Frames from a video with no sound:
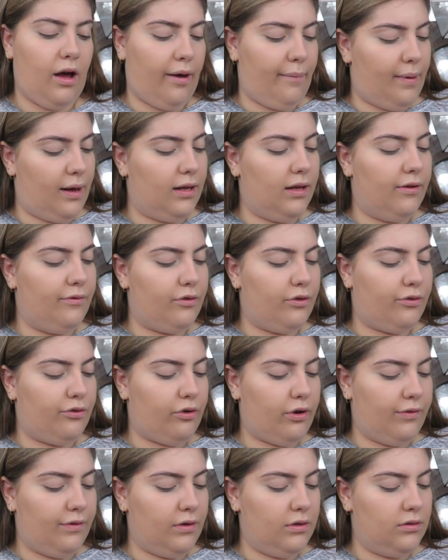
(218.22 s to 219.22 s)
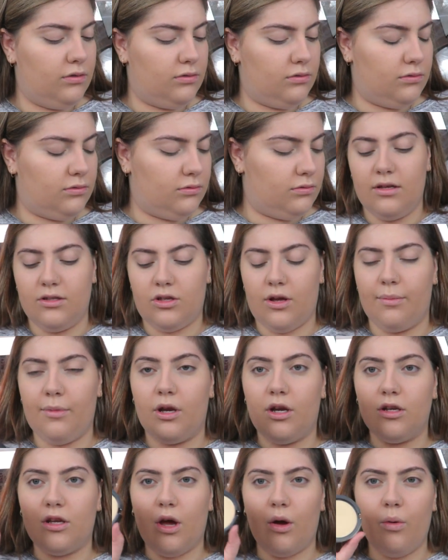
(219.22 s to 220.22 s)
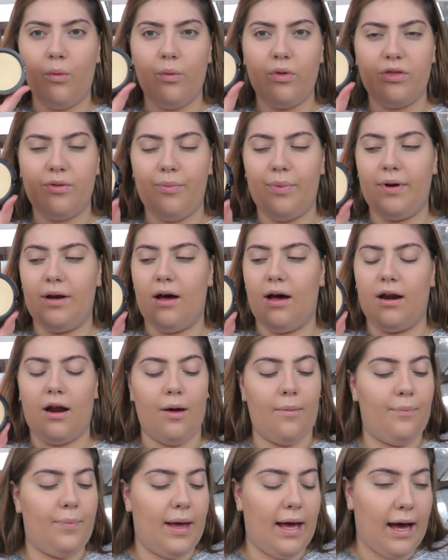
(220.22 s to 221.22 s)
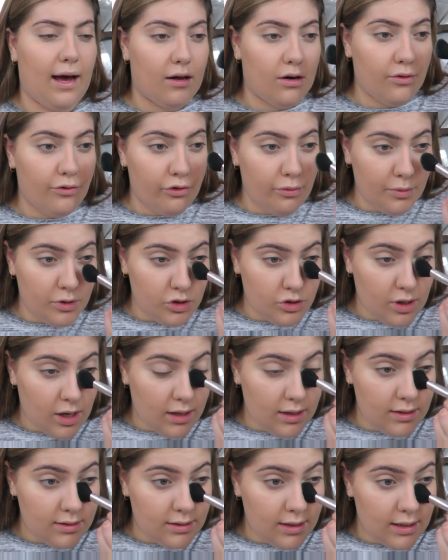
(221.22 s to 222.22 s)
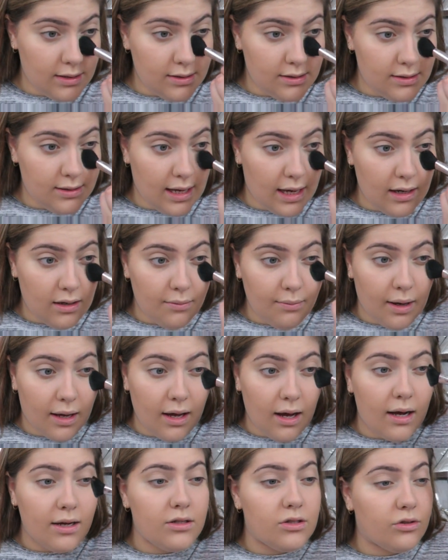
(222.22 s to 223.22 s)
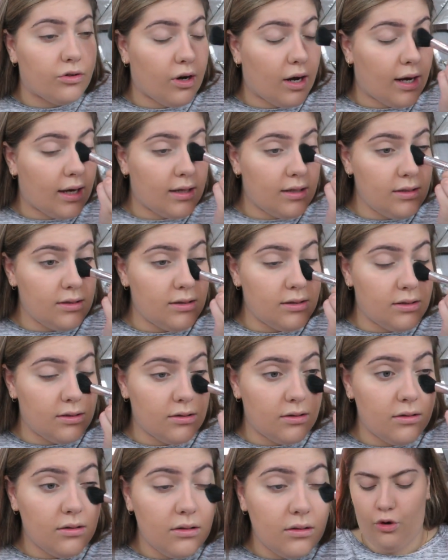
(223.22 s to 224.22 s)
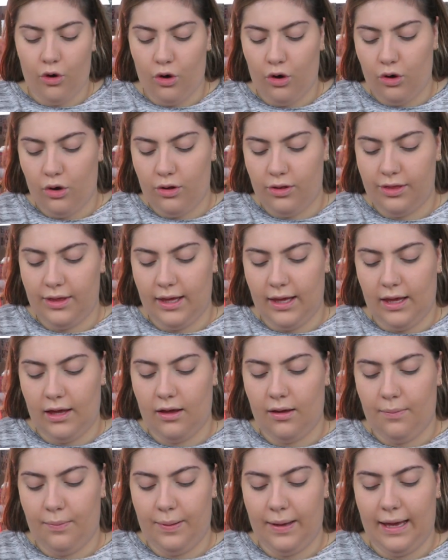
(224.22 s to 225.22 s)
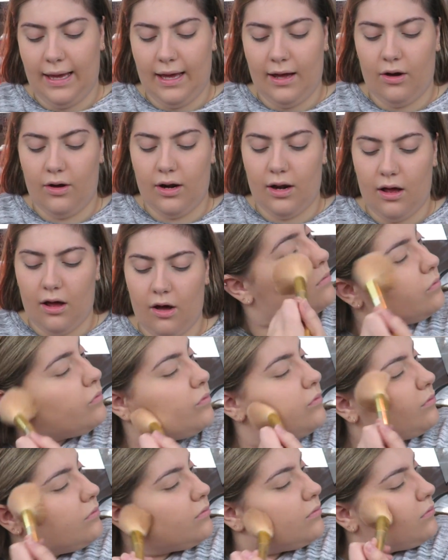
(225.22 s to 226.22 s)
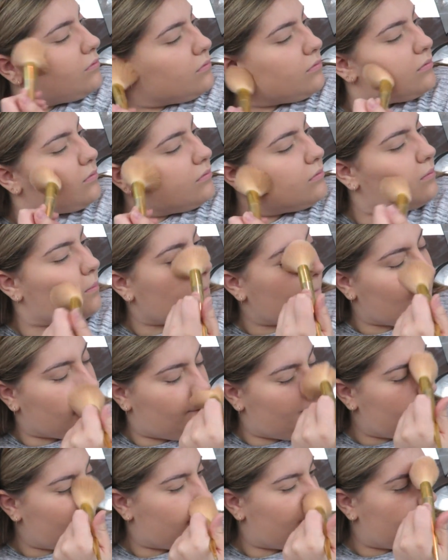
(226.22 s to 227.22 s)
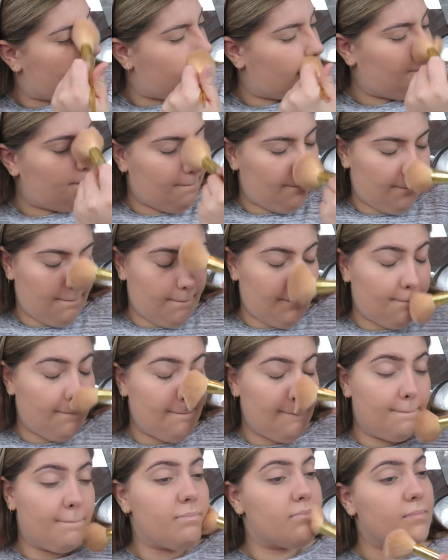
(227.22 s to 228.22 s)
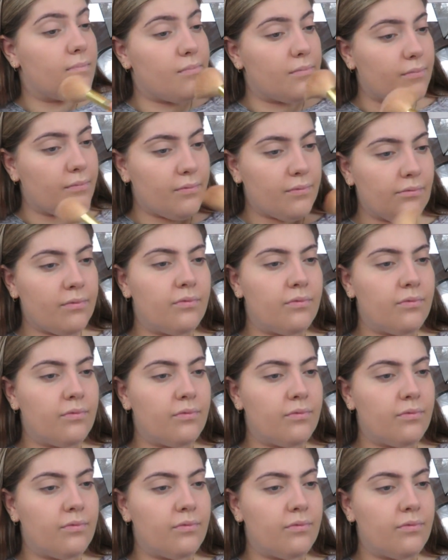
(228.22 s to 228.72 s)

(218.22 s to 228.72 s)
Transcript: I might love you forever. So I'm going to go in with the banana powder from Australis and set my under eyes. For the powder, I'll be using, as always, the Rimmel Match Perfection